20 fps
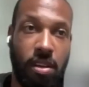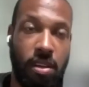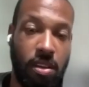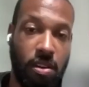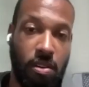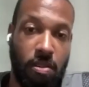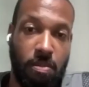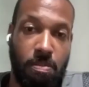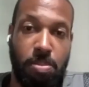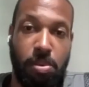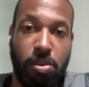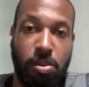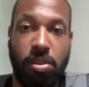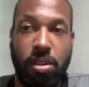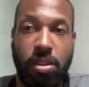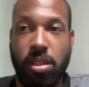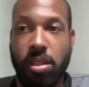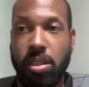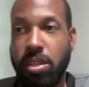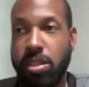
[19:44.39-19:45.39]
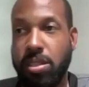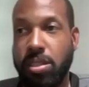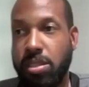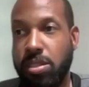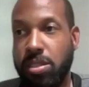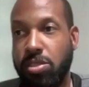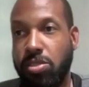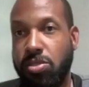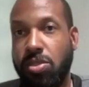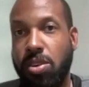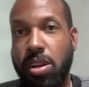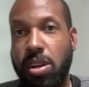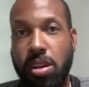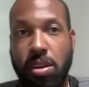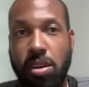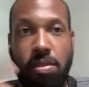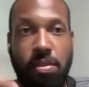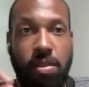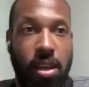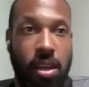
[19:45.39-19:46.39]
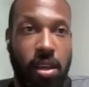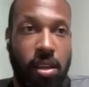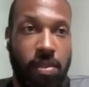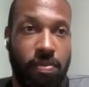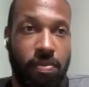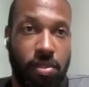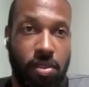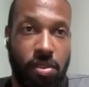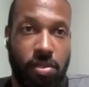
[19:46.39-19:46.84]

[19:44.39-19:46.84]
you know, building LUTs and trying to create